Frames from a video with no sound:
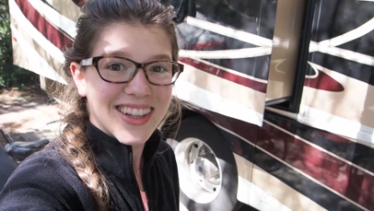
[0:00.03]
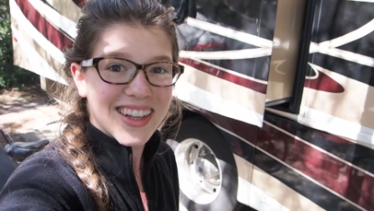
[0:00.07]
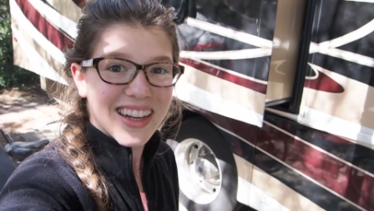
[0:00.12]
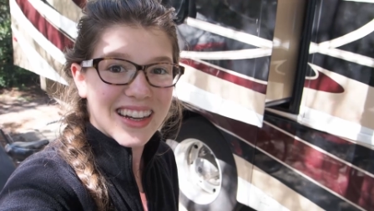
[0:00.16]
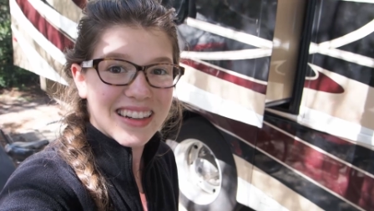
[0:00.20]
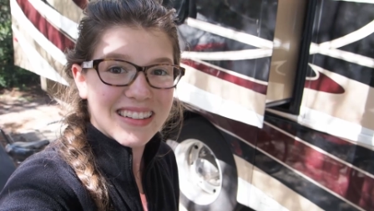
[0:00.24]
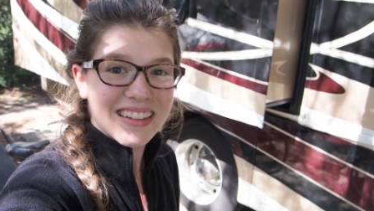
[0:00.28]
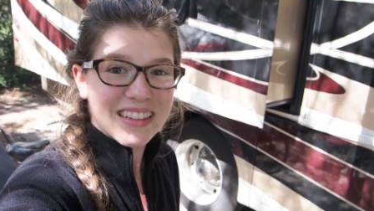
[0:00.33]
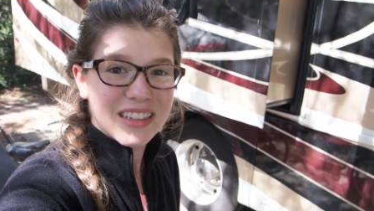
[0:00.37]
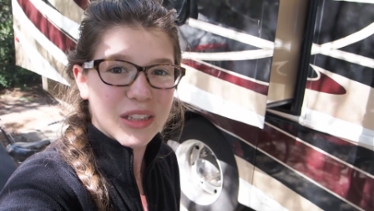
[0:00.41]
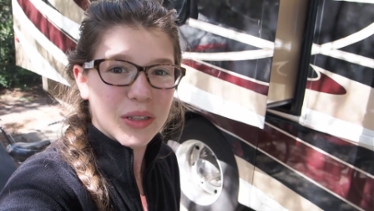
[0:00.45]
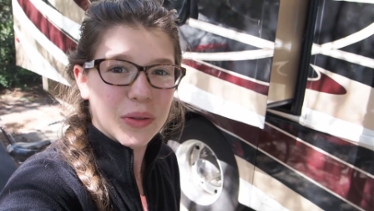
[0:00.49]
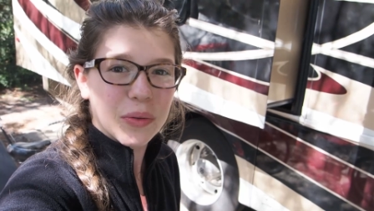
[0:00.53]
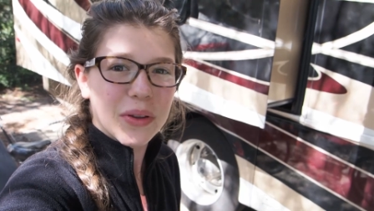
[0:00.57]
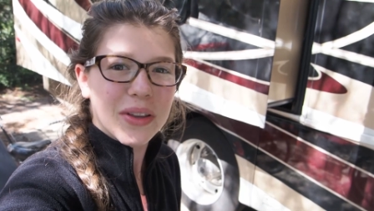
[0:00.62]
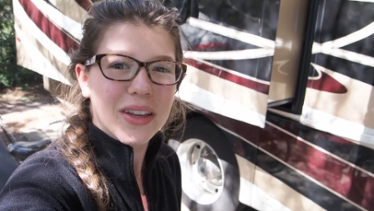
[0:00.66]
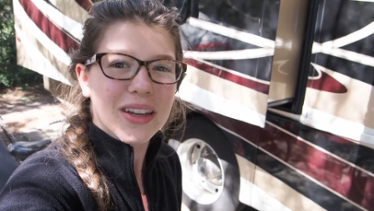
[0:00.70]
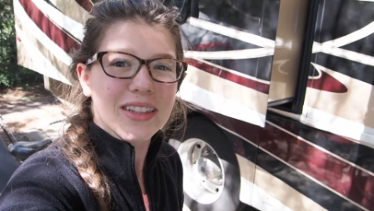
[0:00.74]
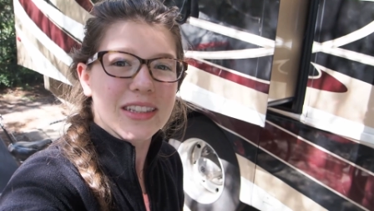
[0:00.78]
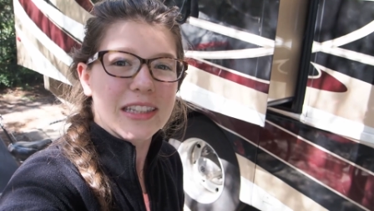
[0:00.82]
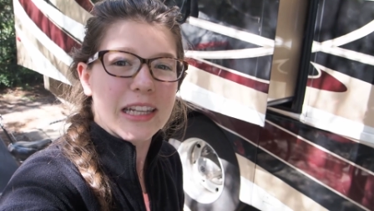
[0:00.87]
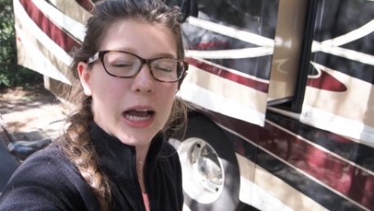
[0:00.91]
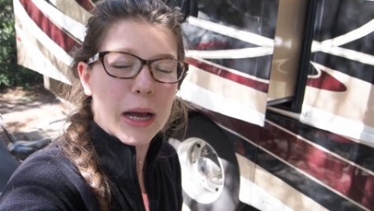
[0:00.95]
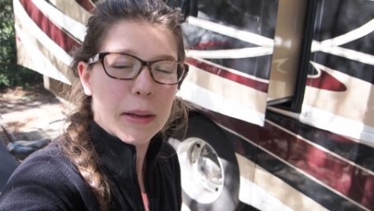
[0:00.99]
Alright, so we
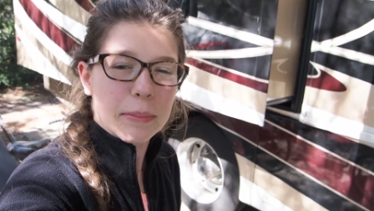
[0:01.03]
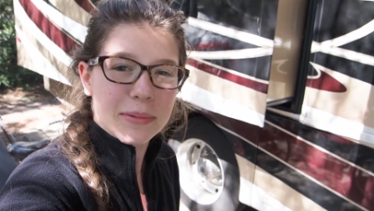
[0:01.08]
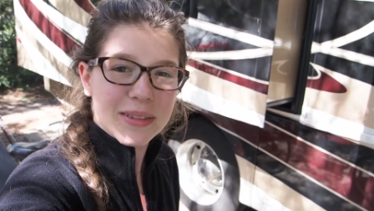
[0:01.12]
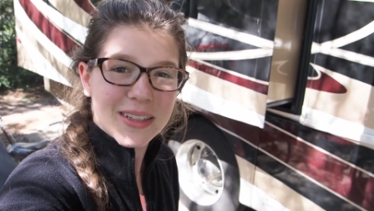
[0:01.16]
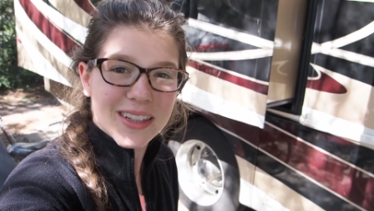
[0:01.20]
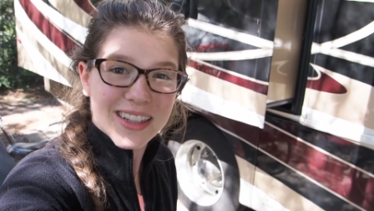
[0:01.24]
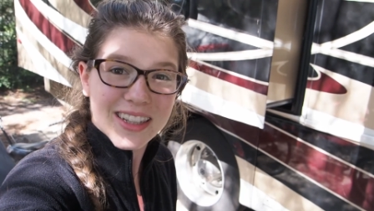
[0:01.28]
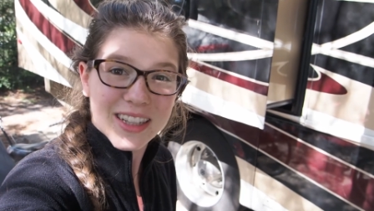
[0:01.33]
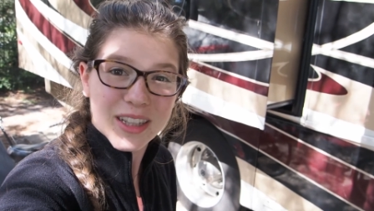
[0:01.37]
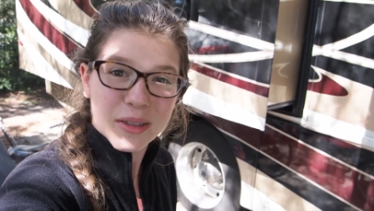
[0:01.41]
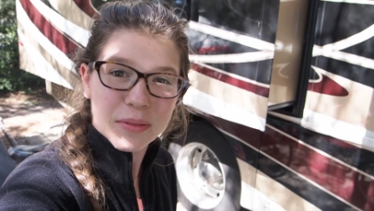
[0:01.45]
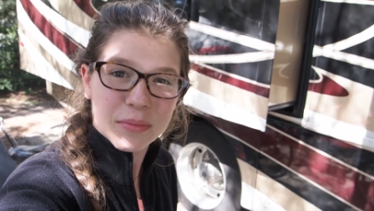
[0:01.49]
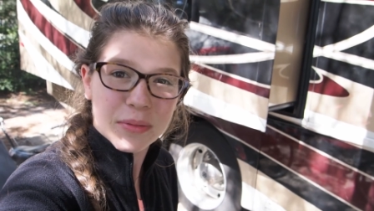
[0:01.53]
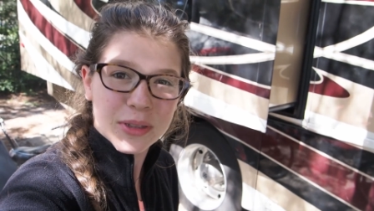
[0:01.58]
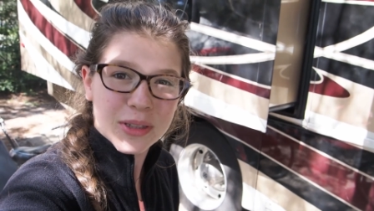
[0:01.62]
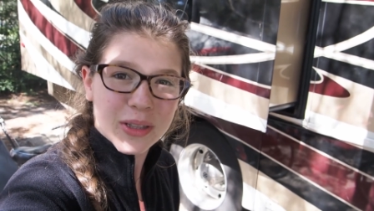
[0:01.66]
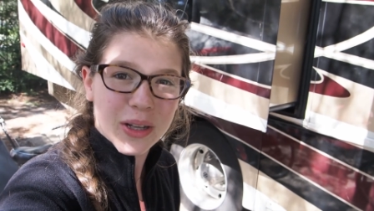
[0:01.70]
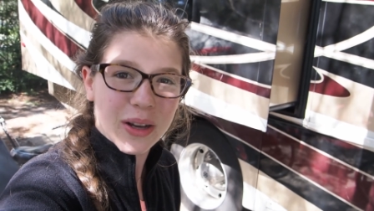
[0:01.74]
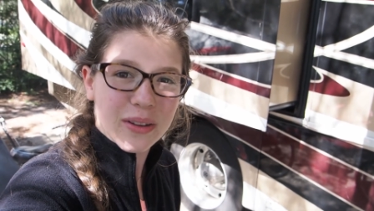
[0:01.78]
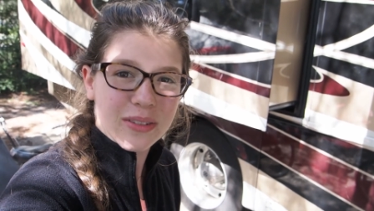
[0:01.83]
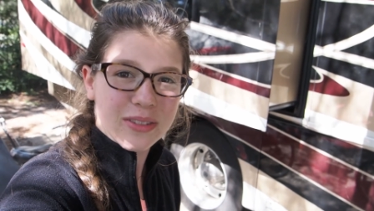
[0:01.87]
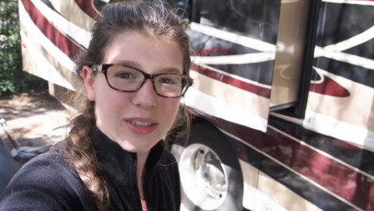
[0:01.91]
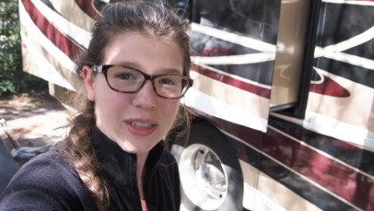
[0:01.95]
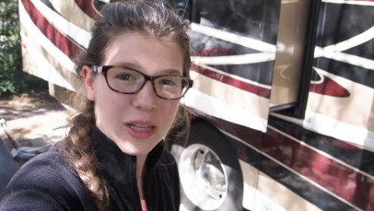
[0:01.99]
are on Topsail Hill
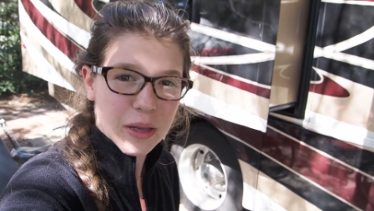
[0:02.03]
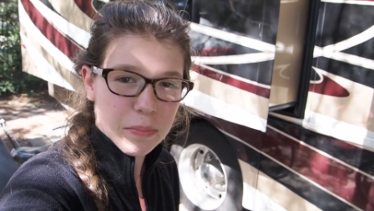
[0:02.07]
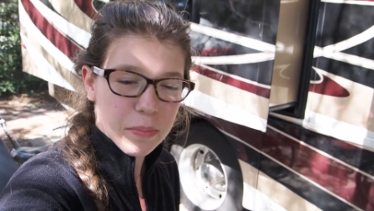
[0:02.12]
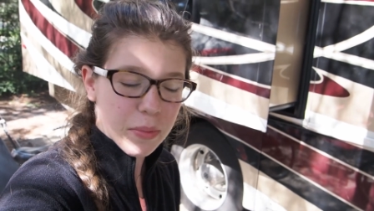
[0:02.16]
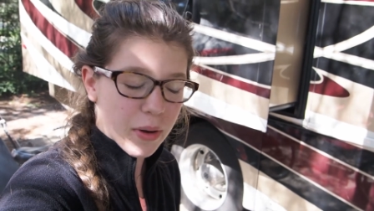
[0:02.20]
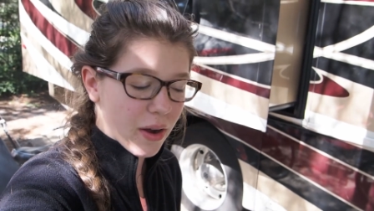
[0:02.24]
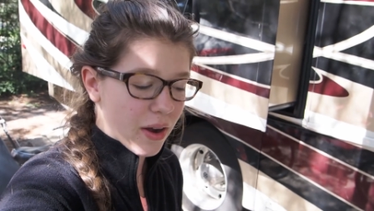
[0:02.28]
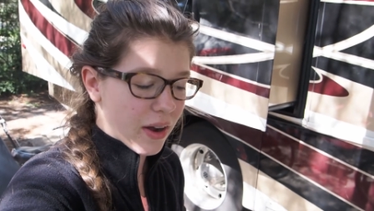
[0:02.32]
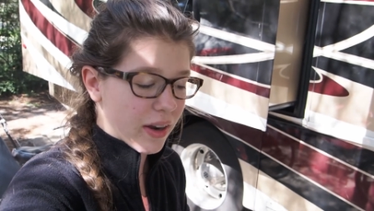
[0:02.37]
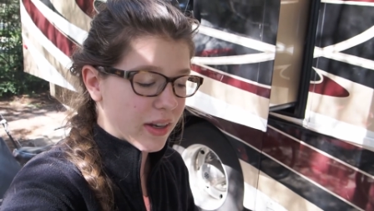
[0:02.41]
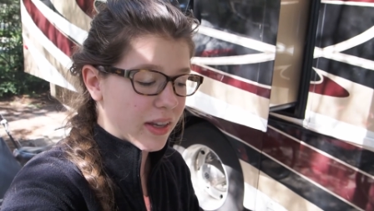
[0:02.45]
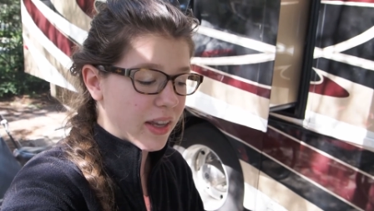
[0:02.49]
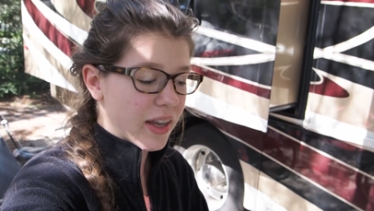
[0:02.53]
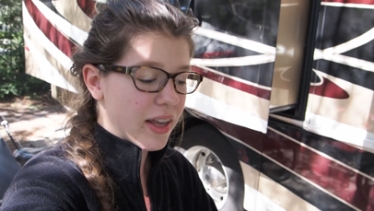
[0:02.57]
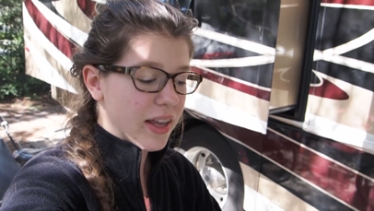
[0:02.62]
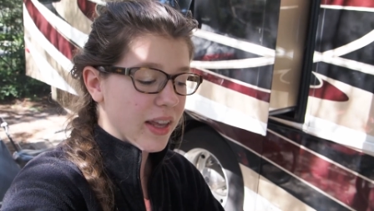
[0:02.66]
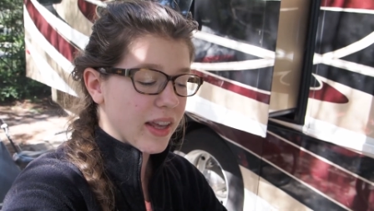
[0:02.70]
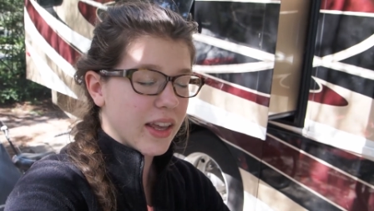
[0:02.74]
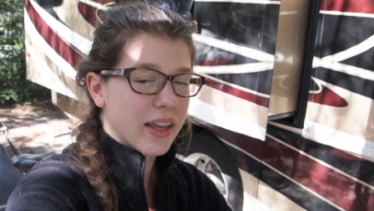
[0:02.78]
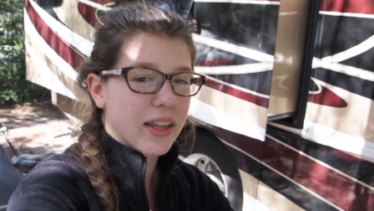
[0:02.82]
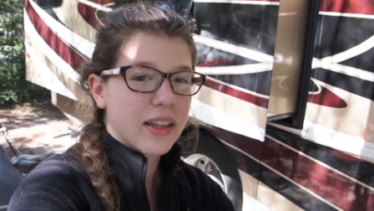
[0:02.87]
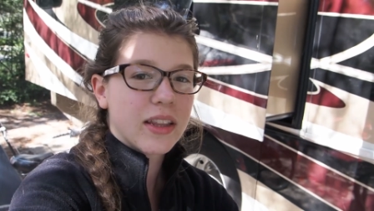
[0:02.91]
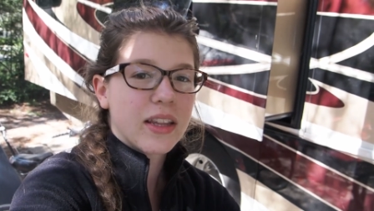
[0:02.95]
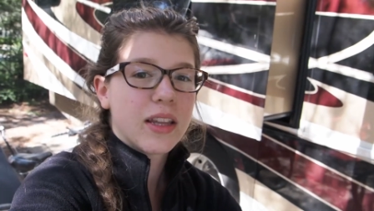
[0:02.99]
Preserve State Park
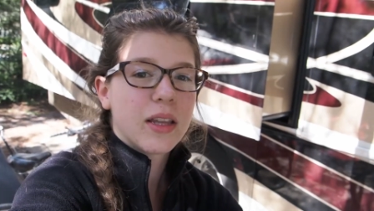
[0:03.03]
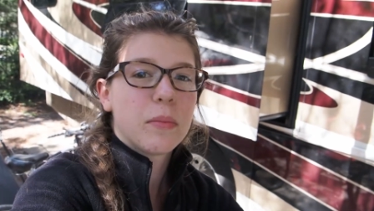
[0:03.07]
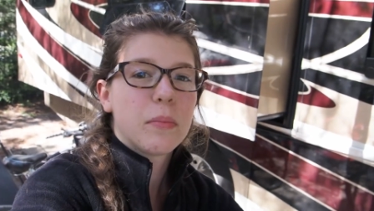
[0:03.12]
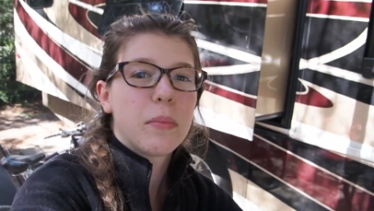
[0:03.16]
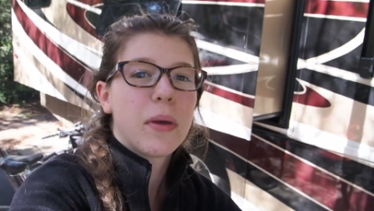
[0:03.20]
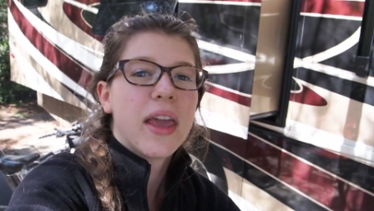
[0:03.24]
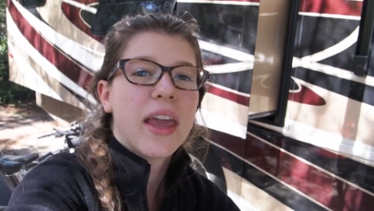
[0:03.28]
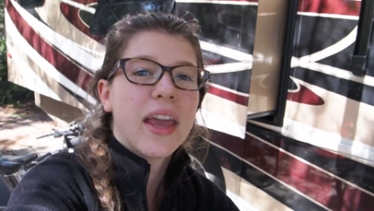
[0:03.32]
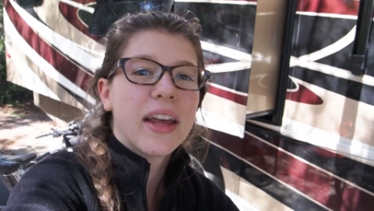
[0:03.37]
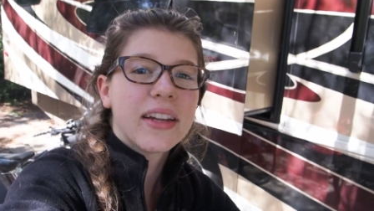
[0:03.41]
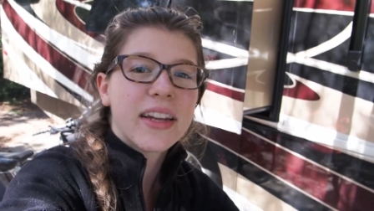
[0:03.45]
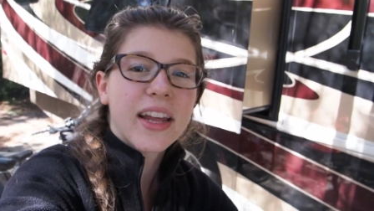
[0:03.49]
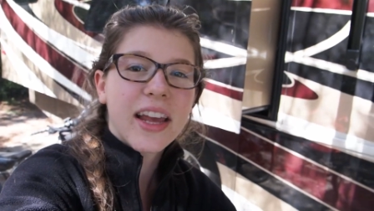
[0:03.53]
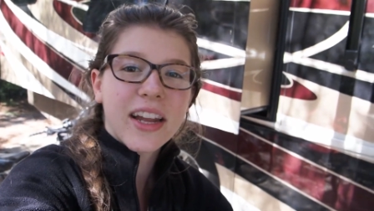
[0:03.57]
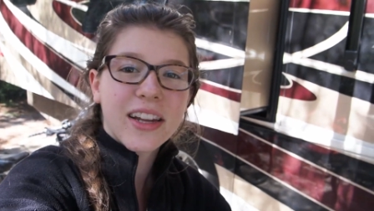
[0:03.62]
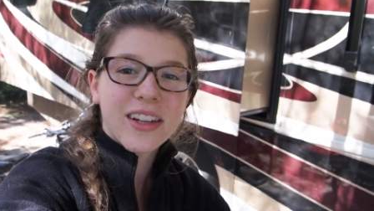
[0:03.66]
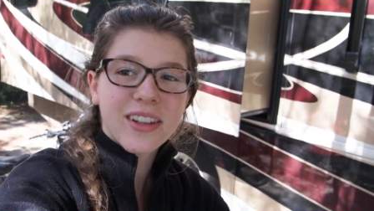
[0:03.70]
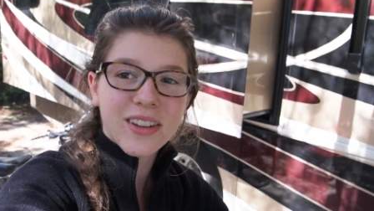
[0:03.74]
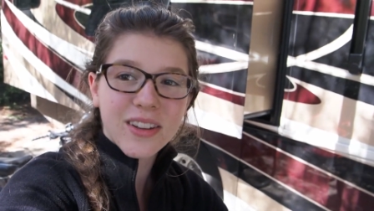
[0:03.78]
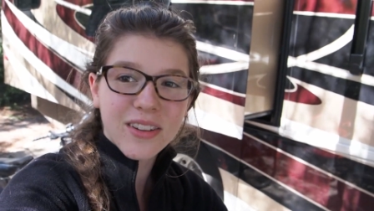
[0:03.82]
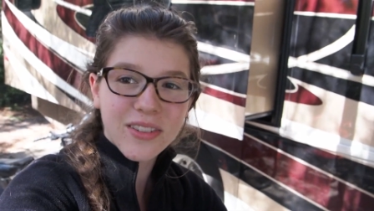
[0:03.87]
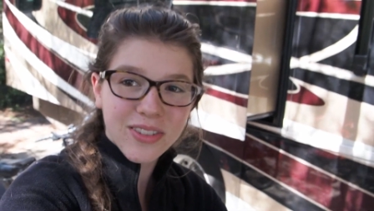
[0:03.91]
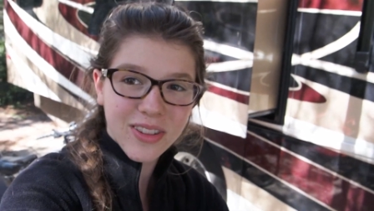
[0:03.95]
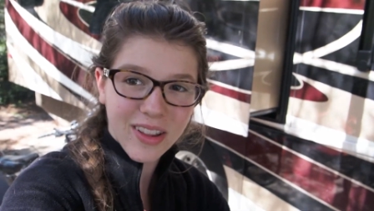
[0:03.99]
in the Panhandle of